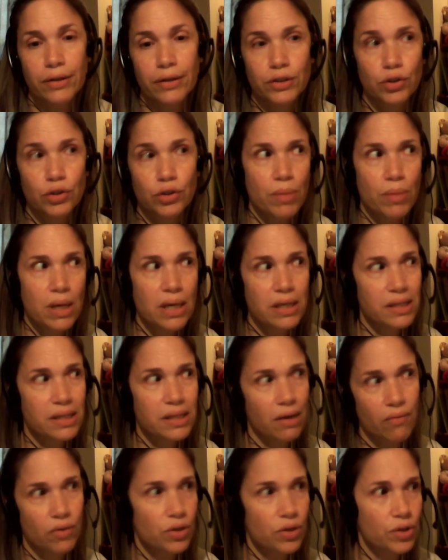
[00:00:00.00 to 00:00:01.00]
To me,
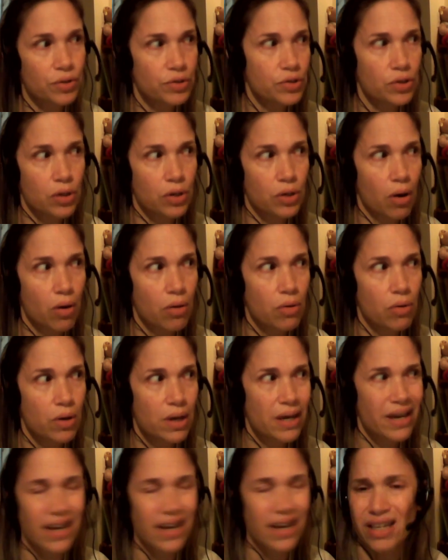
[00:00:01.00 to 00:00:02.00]
7 years ago
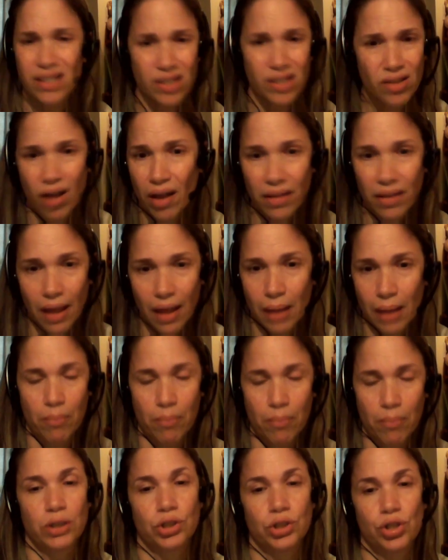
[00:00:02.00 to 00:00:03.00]
is not that
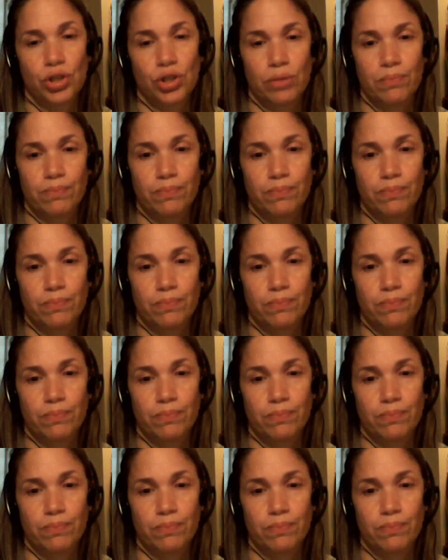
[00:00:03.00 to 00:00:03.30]
much.